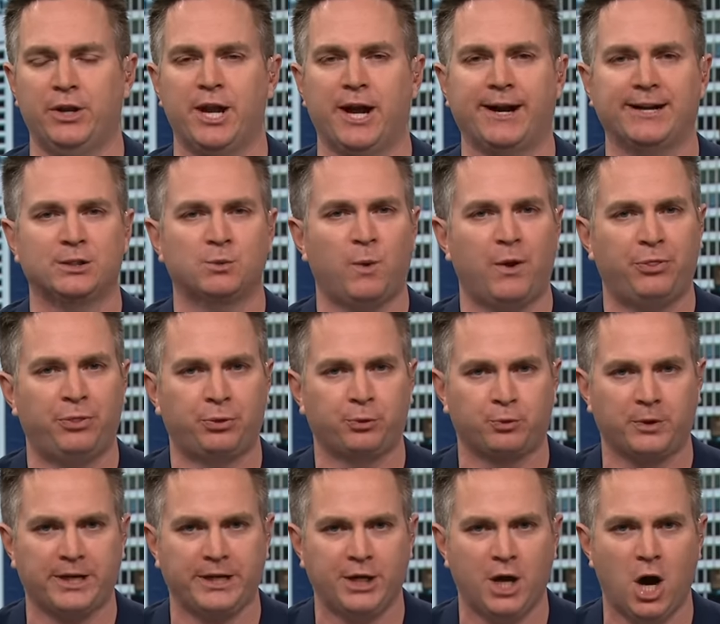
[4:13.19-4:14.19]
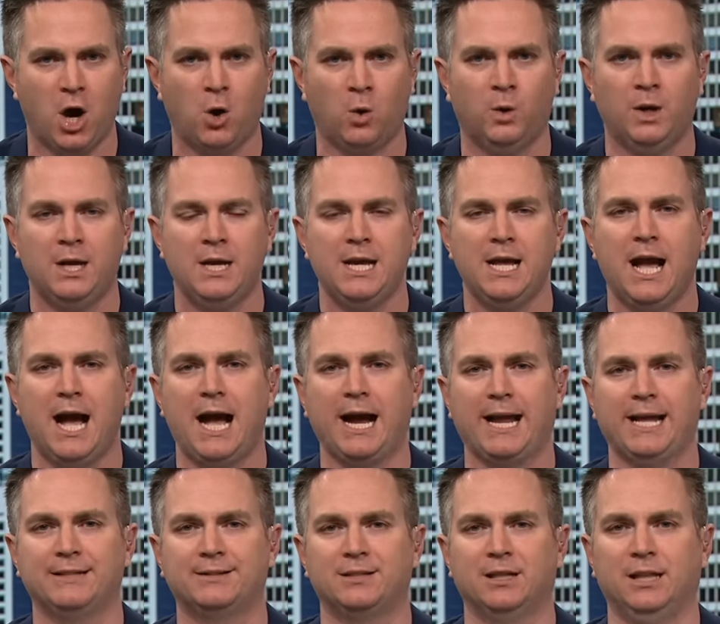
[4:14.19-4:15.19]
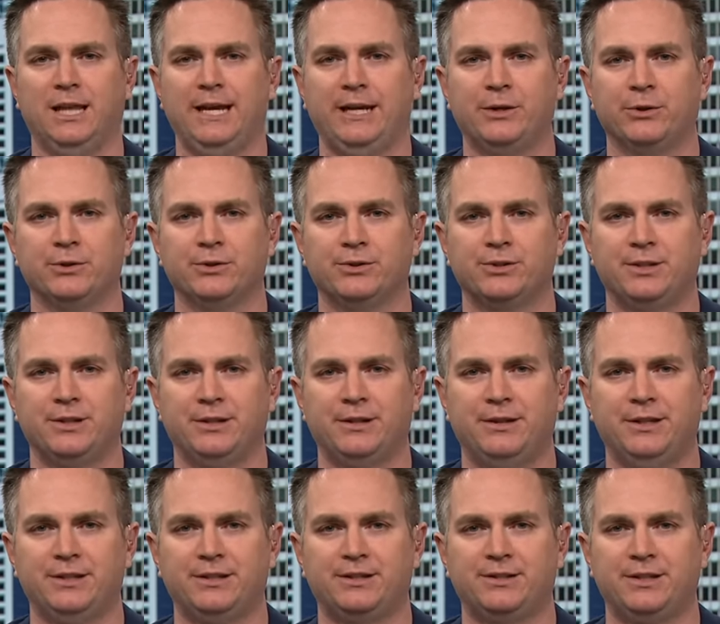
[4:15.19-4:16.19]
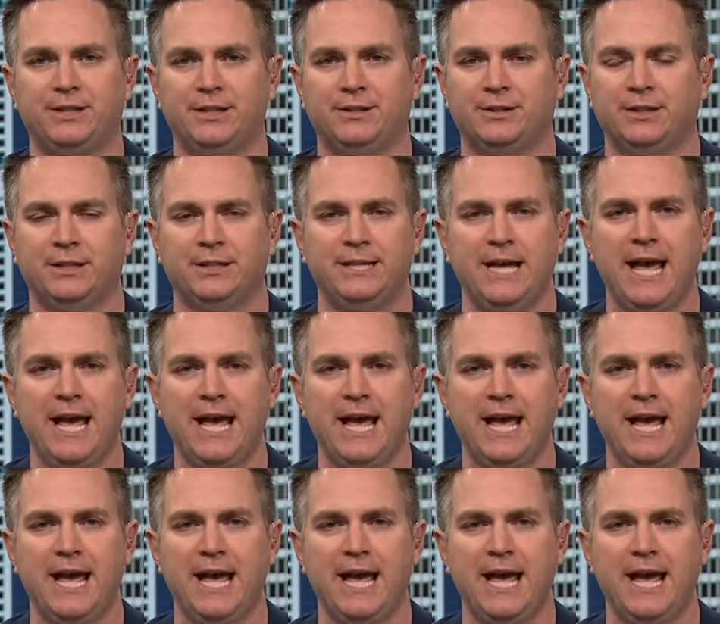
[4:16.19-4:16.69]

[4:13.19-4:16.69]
The Nuggets went 3-0 against the Lakers this season.